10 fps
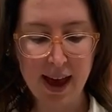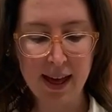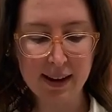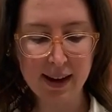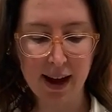
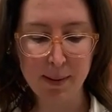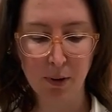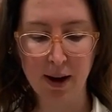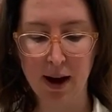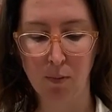Eliad
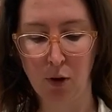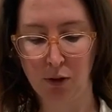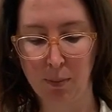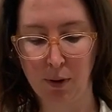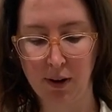
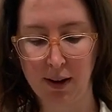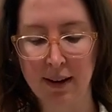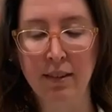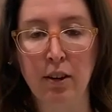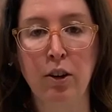Moreh-Rosenberg
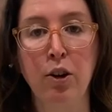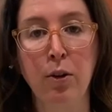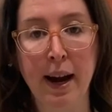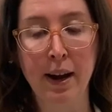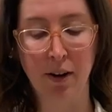is a
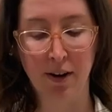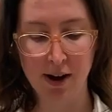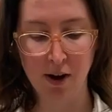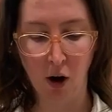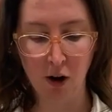curator
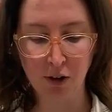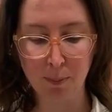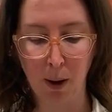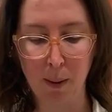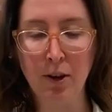and art
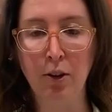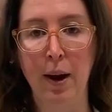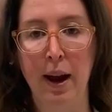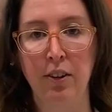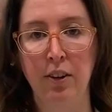department
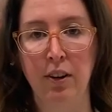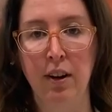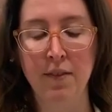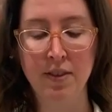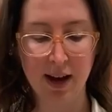
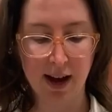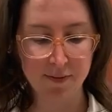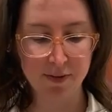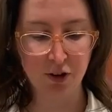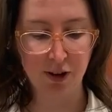director of the
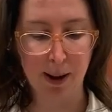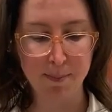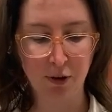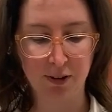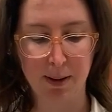Yad
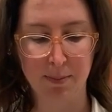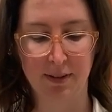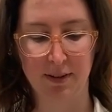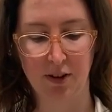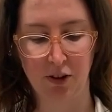Vashem Museums
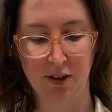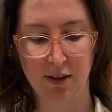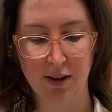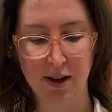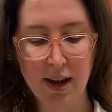
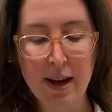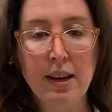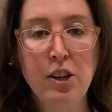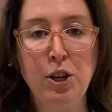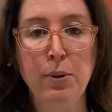Division.
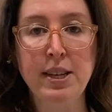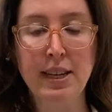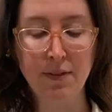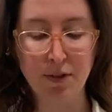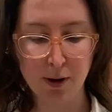She
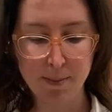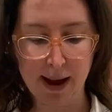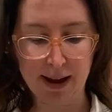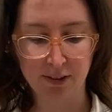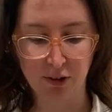received her
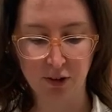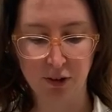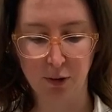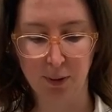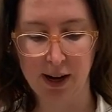master's
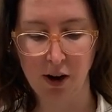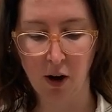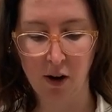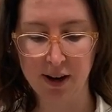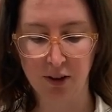degree in
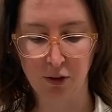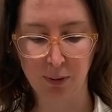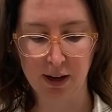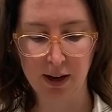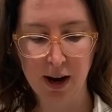art
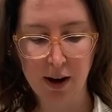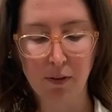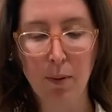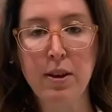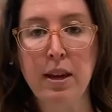history
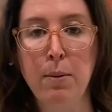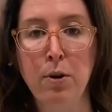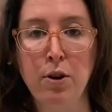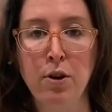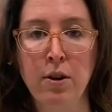from the
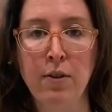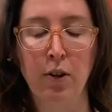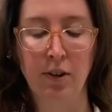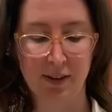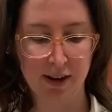Hebrew
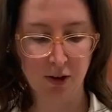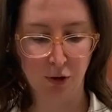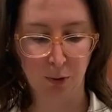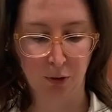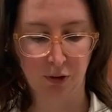University in
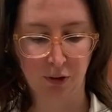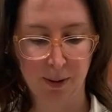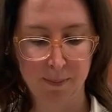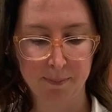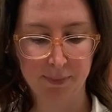
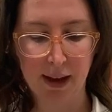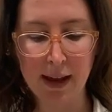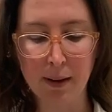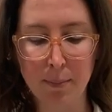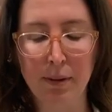Jerusalem
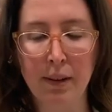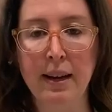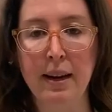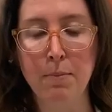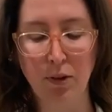and
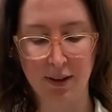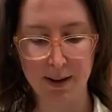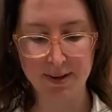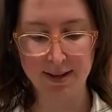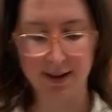completed
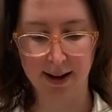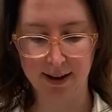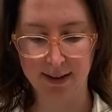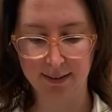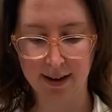museum
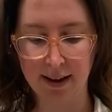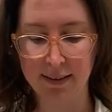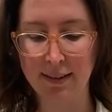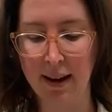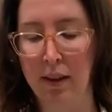studies
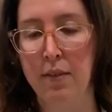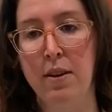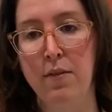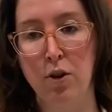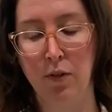at the Tel
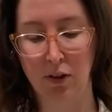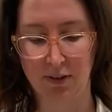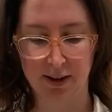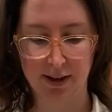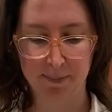Aviv
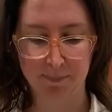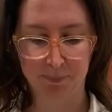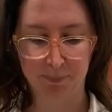University.